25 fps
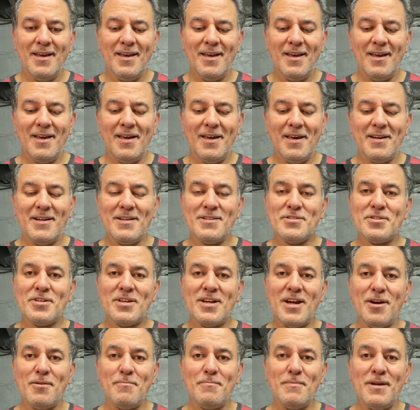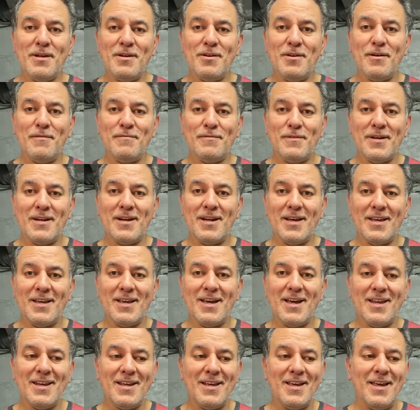And it scared me enough that I
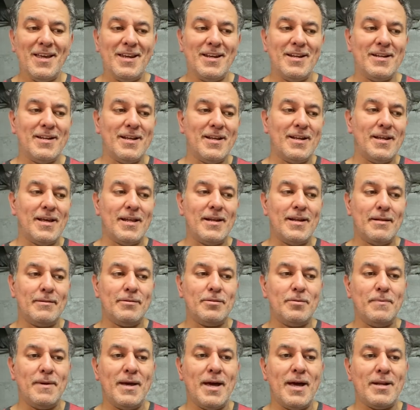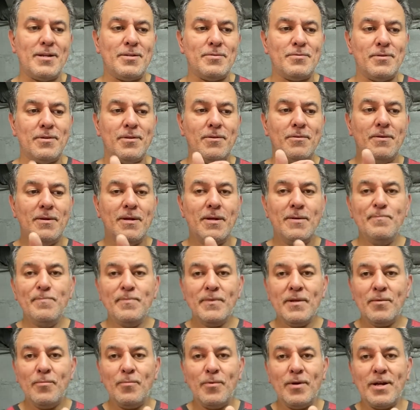kind of hated it. And to be honest with you,
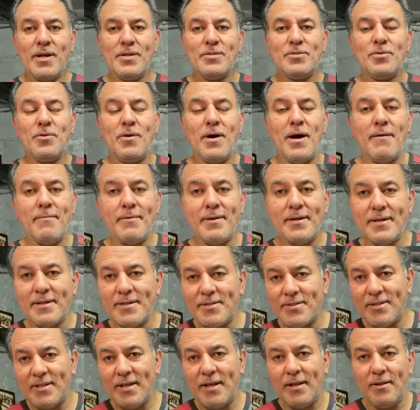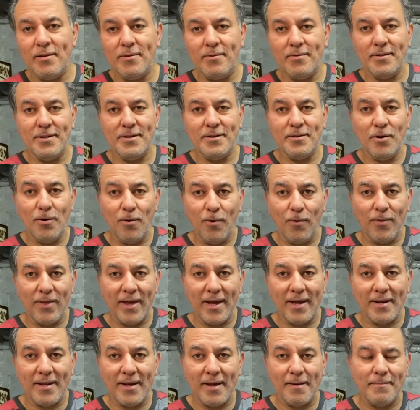when I saw Abbott and Costello and Hold
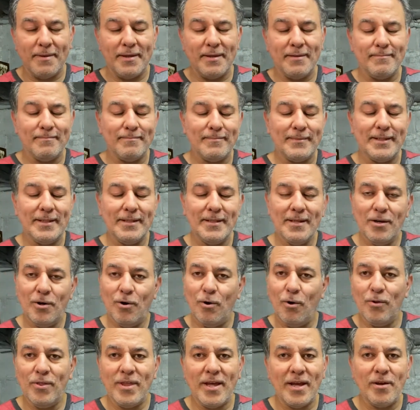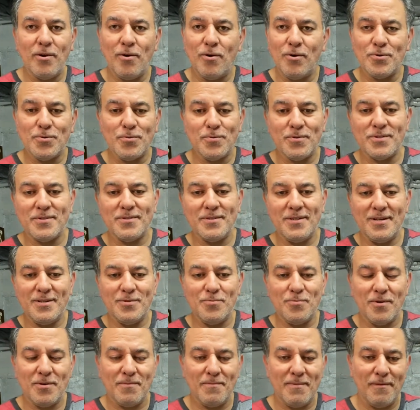That Ghost
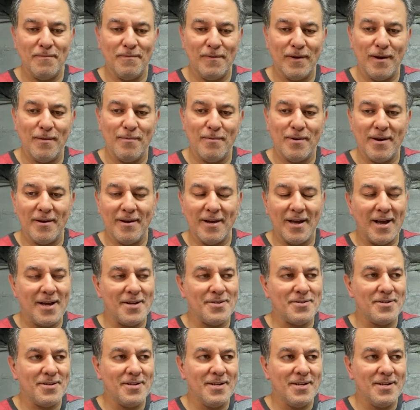is one of my favorite. Gosh,